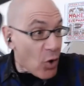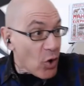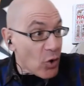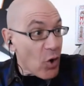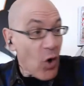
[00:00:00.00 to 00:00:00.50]
no,
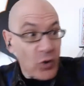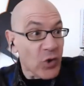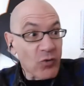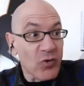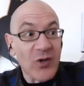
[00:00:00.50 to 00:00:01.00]
no,
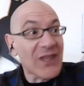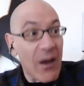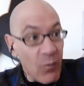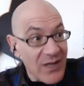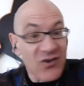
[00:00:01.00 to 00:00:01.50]
don't do it that
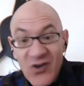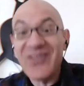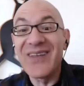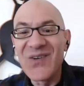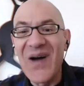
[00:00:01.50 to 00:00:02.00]
way, do it
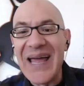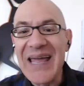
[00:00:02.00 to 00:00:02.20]
this way.